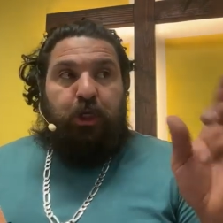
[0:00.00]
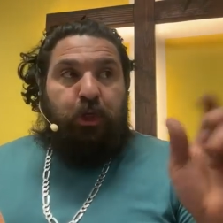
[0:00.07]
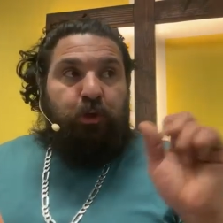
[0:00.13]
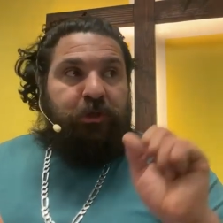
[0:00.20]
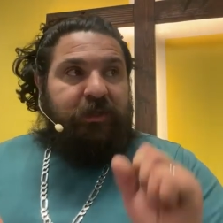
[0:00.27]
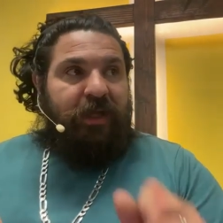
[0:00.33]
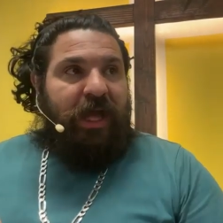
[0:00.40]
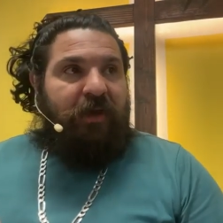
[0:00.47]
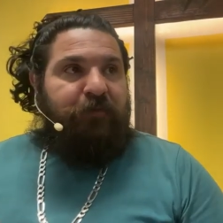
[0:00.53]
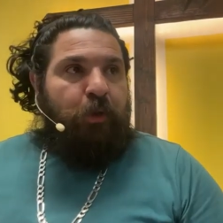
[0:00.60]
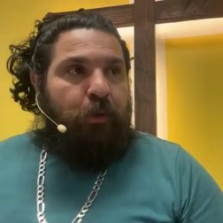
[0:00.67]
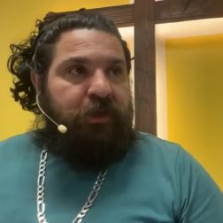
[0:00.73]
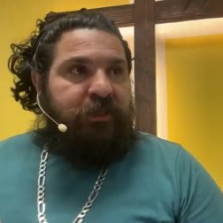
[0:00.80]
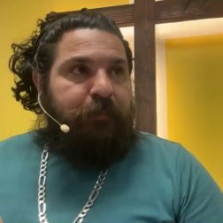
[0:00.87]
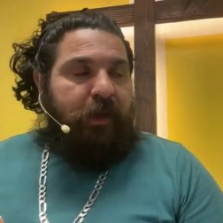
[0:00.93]
You still have
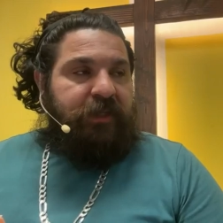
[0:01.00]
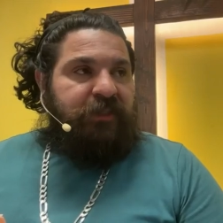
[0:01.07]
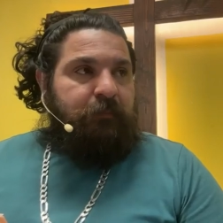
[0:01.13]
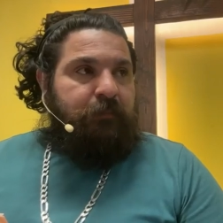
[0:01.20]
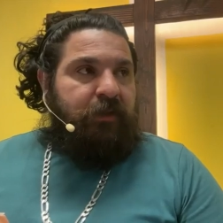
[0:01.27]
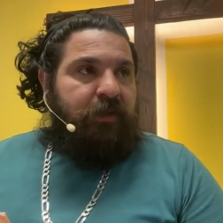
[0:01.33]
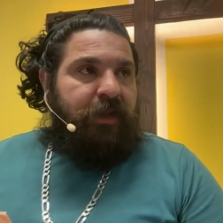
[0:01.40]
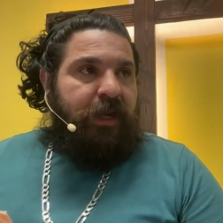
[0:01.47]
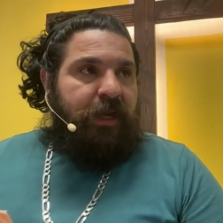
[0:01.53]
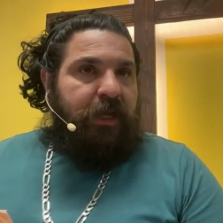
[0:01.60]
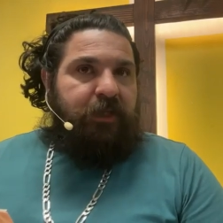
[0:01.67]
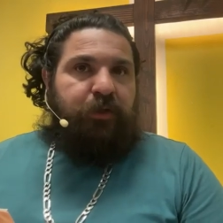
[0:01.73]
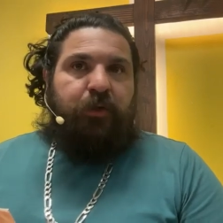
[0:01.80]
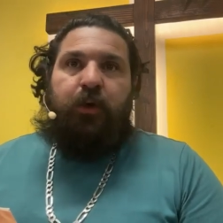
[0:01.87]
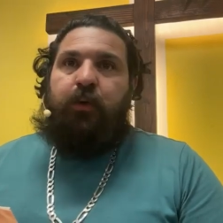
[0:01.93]
your responsibility in
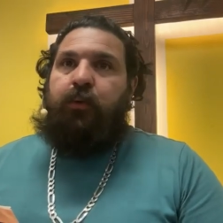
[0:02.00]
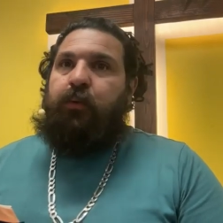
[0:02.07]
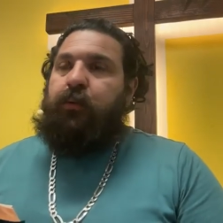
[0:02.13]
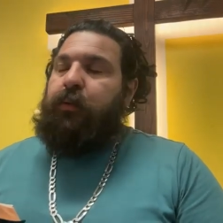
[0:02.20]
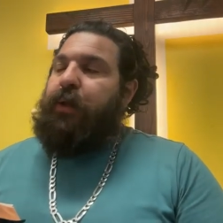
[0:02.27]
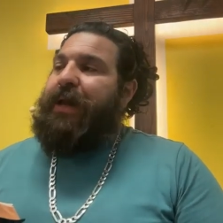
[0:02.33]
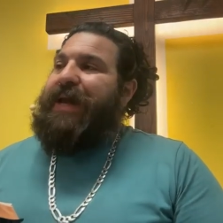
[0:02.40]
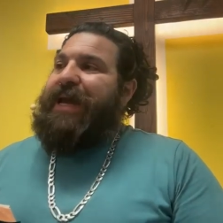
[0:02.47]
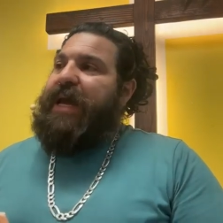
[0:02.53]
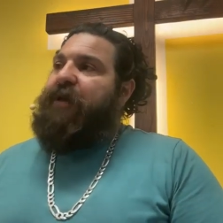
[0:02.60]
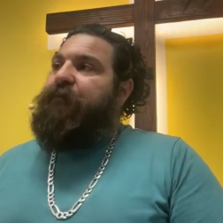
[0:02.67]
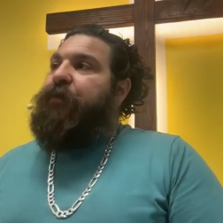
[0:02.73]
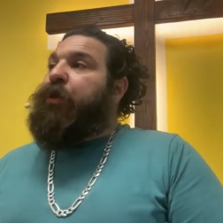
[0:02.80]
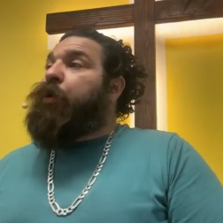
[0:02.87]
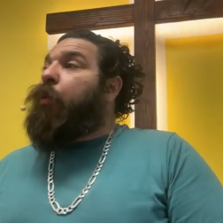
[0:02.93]
it, too, though.
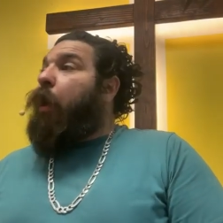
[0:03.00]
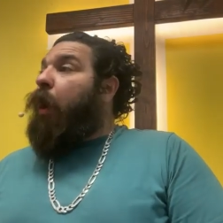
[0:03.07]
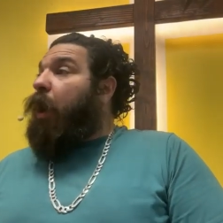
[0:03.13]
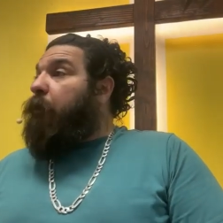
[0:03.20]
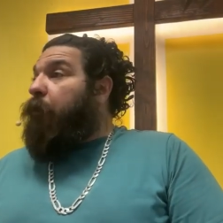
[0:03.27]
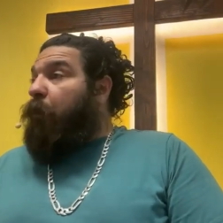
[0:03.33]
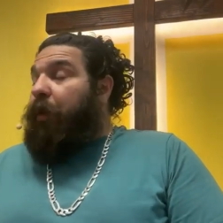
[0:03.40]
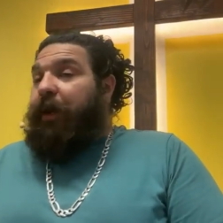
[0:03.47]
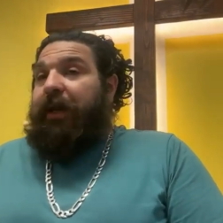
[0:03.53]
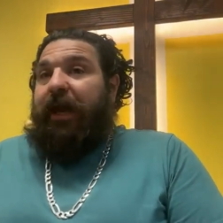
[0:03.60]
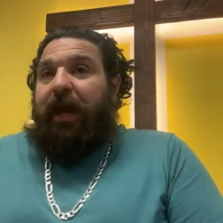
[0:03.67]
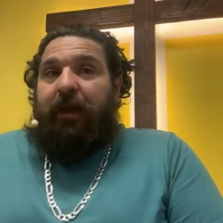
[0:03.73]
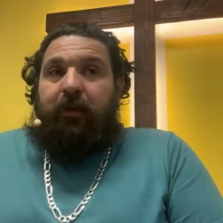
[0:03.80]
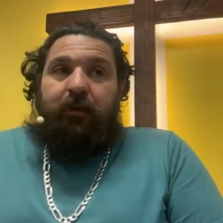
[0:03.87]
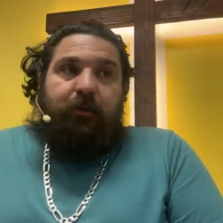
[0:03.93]
If you are born
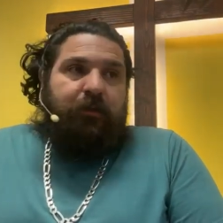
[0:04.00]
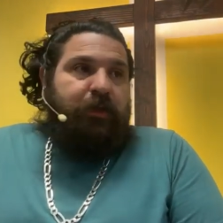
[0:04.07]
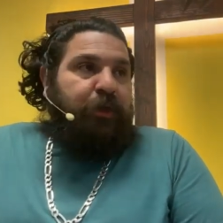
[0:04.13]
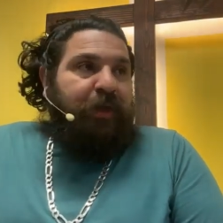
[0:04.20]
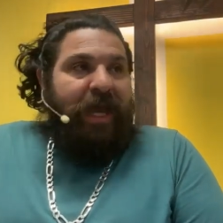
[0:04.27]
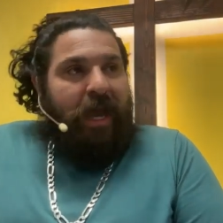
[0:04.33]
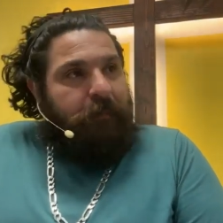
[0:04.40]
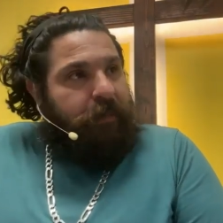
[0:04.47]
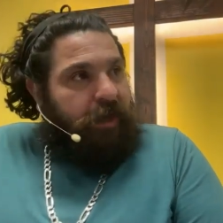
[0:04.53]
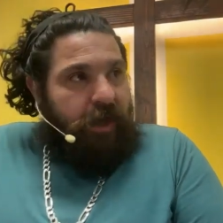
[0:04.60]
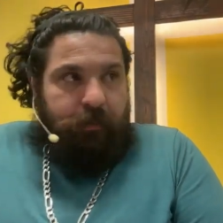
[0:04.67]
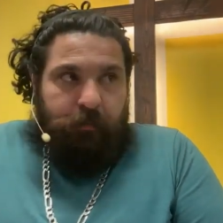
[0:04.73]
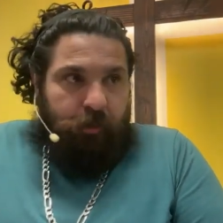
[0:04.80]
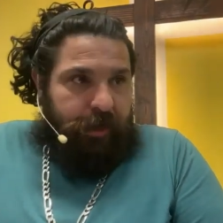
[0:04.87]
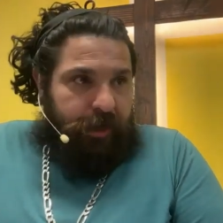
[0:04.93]
again, you can't be
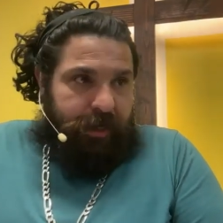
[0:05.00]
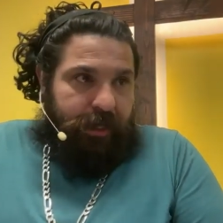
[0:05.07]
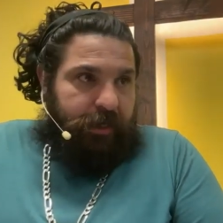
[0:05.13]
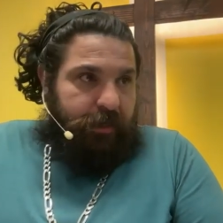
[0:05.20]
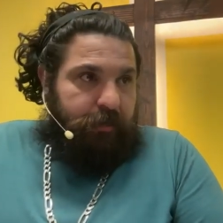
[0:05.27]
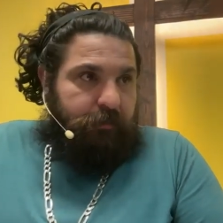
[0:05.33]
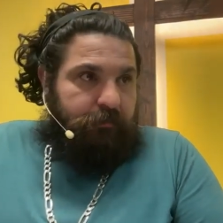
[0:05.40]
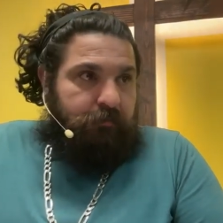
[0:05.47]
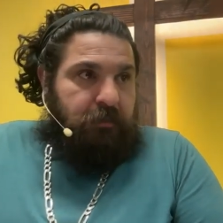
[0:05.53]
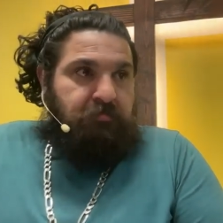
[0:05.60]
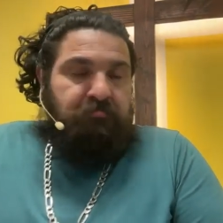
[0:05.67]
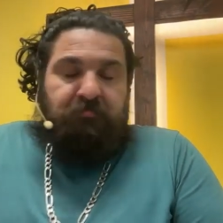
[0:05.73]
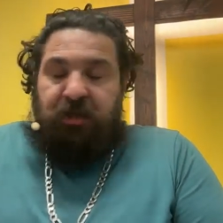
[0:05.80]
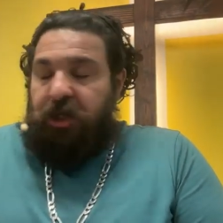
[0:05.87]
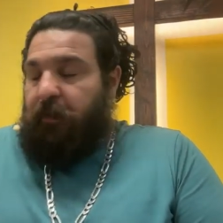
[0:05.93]
unborn again.
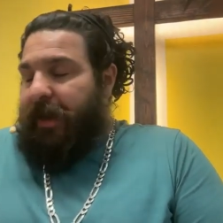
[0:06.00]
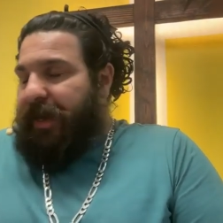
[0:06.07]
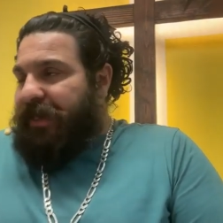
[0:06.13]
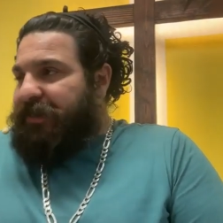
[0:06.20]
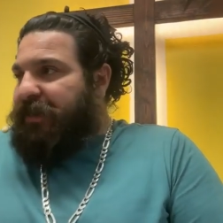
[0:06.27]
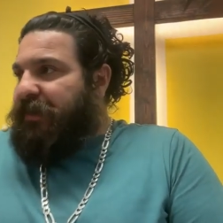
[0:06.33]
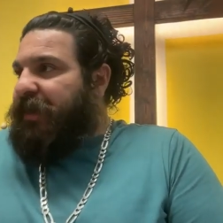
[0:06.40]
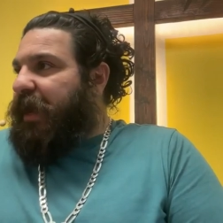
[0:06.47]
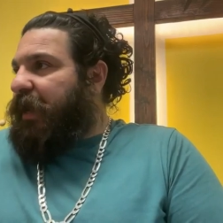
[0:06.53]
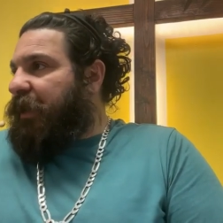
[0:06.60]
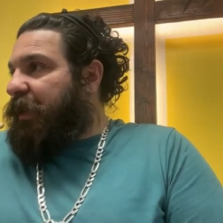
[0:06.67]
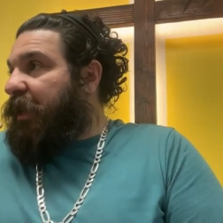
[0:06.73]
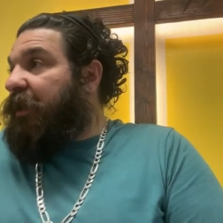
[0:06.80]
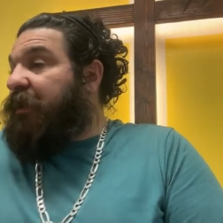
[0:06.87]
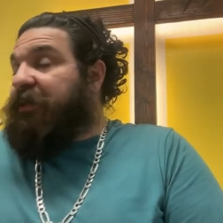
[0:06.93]
You'll make it to the
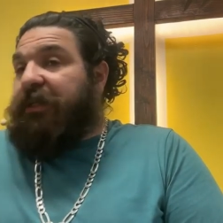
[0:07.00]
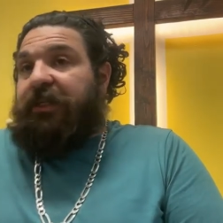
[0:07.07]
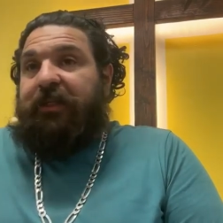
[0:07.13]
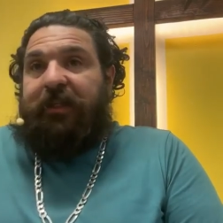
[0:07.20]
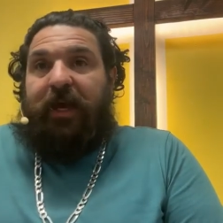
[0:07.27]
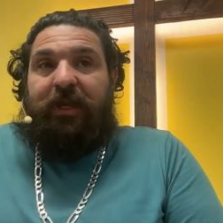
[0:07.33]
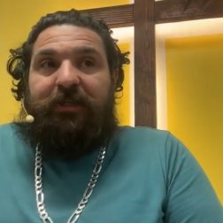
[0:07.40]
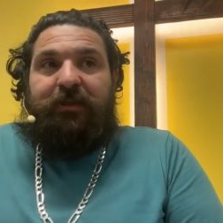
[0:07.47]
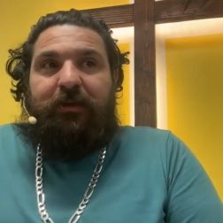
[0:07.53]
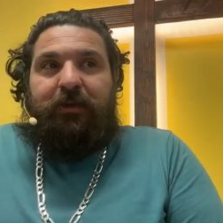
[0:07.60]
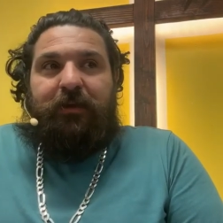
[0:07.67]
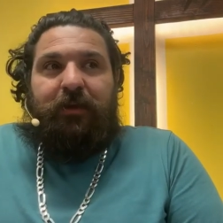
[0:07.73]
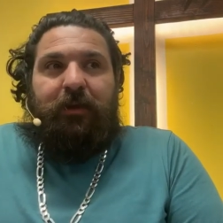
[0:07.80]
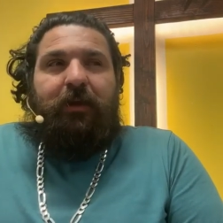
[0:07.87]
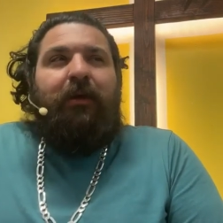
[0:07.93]
end, and he'll see to that.
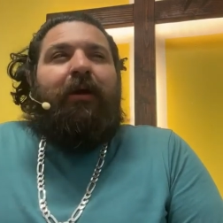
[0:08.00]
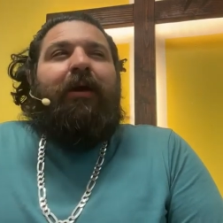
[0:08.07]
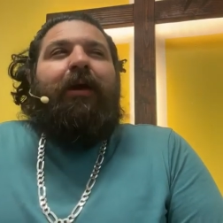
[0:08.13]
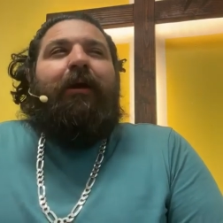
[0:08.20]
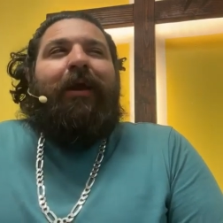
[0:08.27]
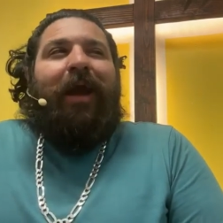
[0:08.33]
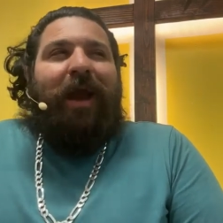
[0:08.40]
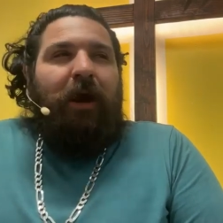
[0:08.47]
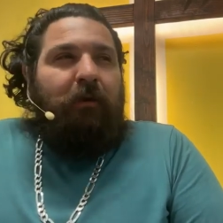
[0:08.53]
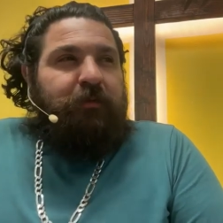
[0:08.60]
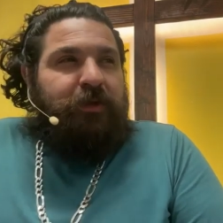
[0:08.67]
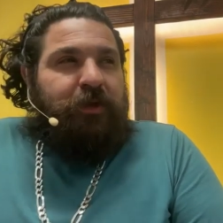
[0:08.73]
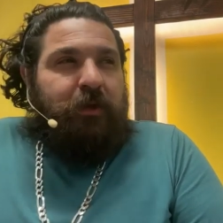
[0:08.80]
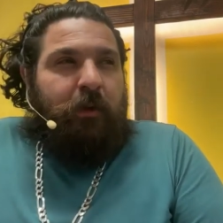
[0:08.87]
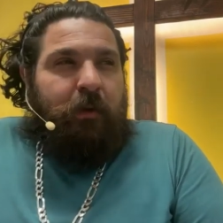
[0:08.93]

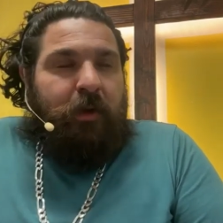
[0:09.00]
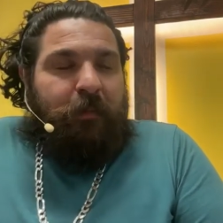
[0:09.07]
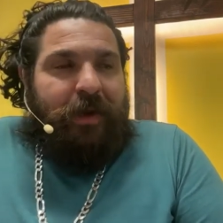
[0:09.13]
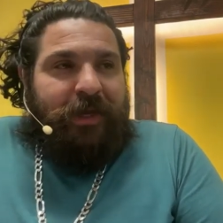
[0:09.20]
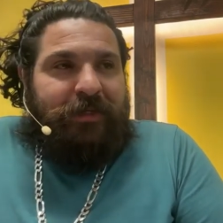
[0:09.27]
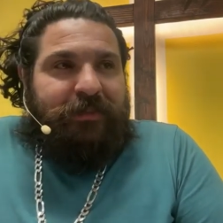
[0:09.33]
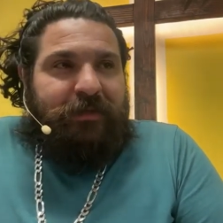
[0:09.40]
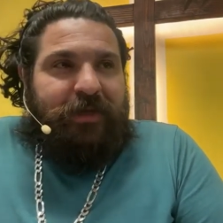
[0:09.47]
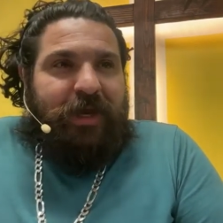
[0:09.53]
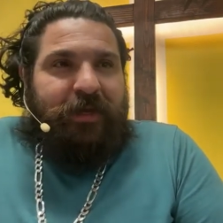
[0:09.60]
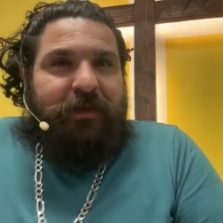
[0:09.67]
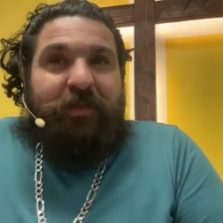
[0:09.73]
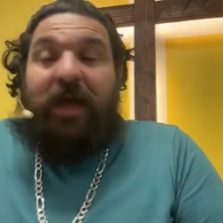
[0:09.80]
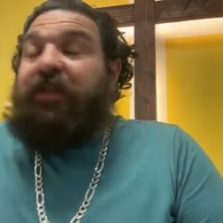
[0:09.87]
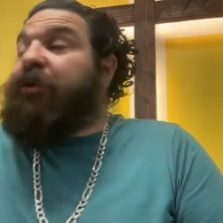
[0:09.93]
How do you want to make it to the
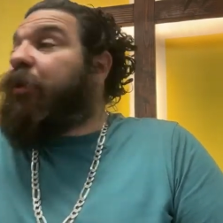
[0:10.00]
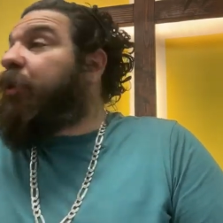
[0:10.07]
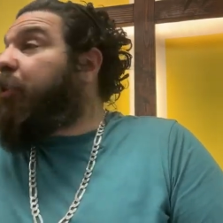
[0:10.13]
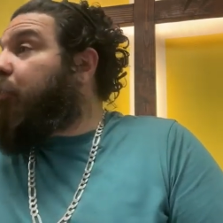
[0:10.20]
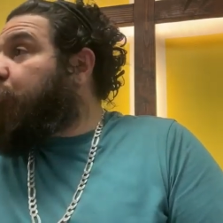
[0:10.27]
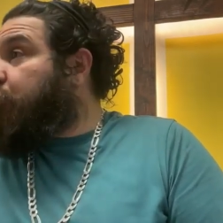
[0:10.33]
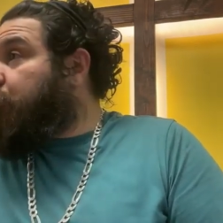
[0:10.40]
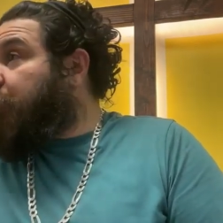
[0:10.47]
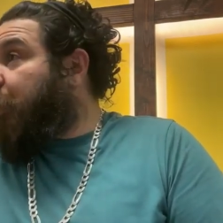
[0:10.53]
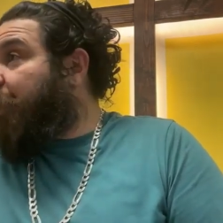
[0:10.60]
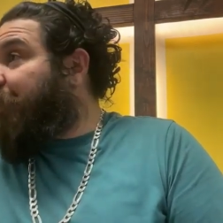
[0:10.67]
end? That's on you.